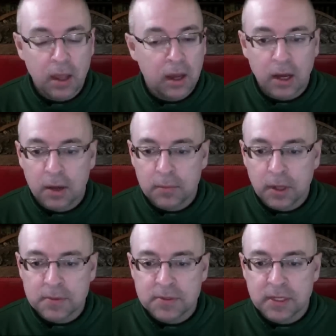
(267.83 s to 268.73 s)
I'm not
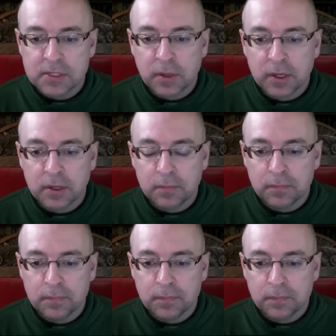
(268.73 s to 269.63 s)
obsessed by him.
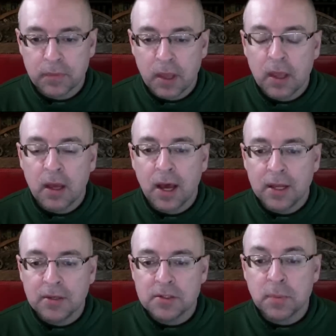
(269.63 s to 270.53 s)

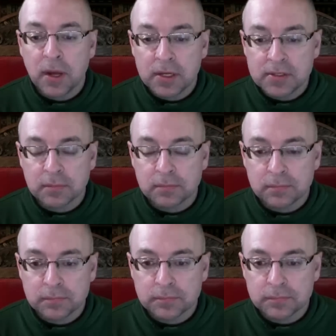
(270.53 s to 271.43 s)
I despise him.
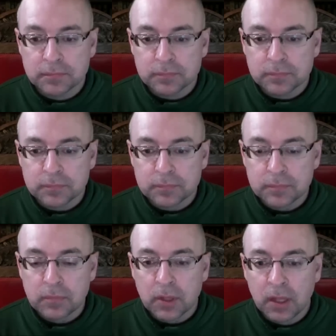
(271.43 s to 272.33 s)

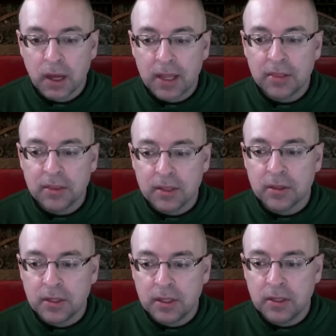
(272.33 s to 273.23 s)
I think
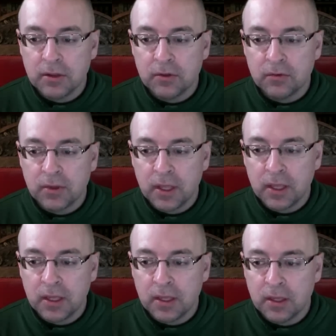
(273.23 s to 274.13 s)
that he is a